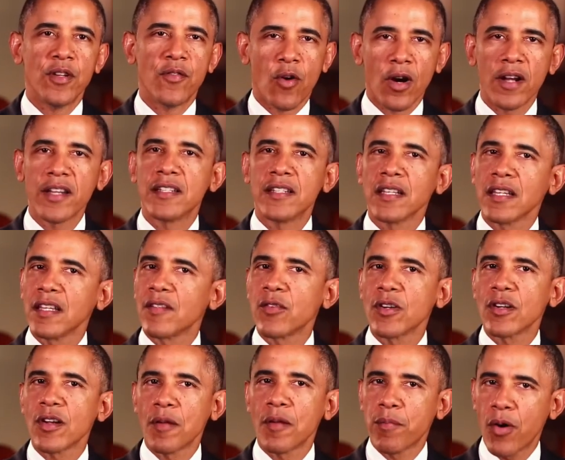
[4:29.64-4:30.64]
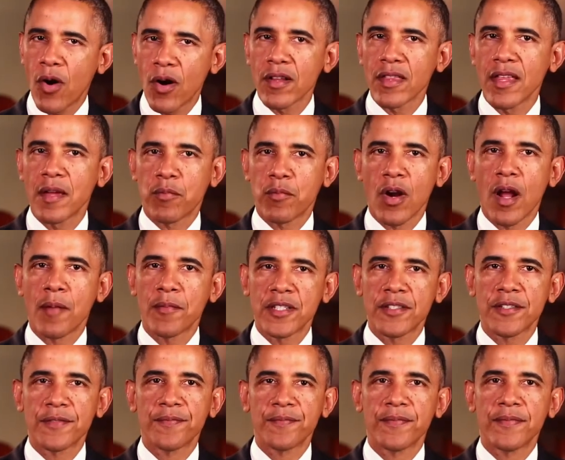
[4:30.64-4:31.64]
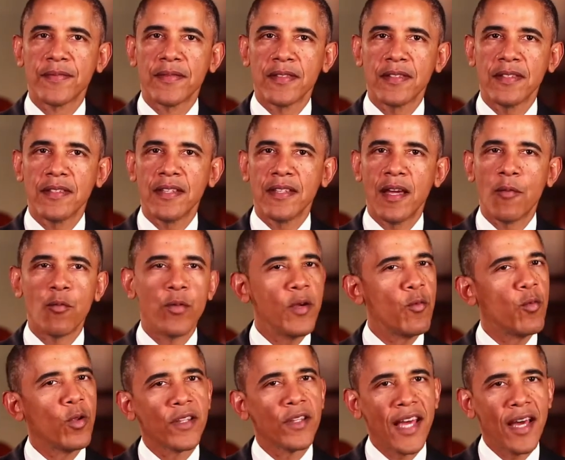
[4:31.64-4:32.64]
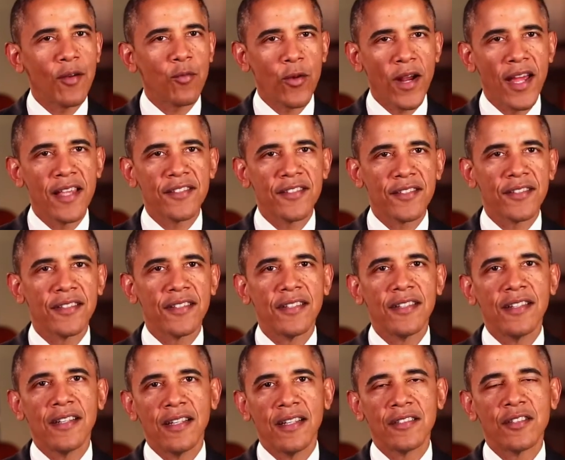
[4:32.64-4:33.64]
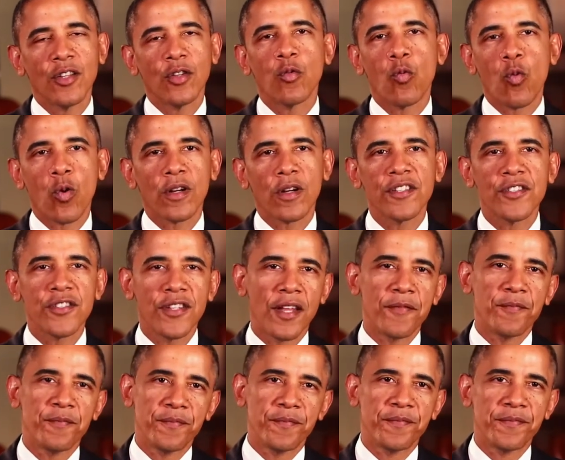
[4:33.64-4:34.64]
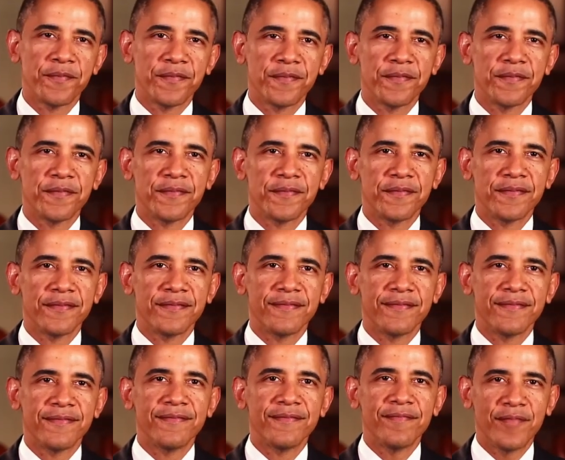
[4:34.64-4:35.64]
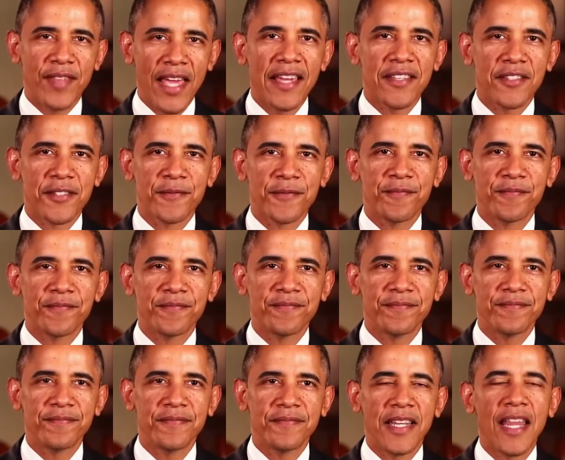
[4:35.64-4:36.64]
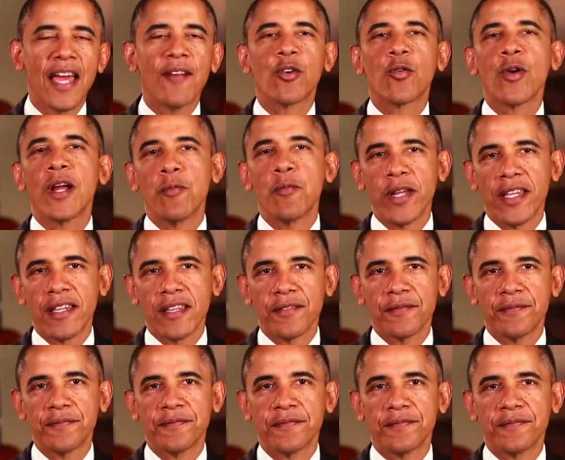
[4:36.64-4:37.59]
We've already delivered on part of that promise, and we will not rest until the work is done. Thanks, and have a great weekend.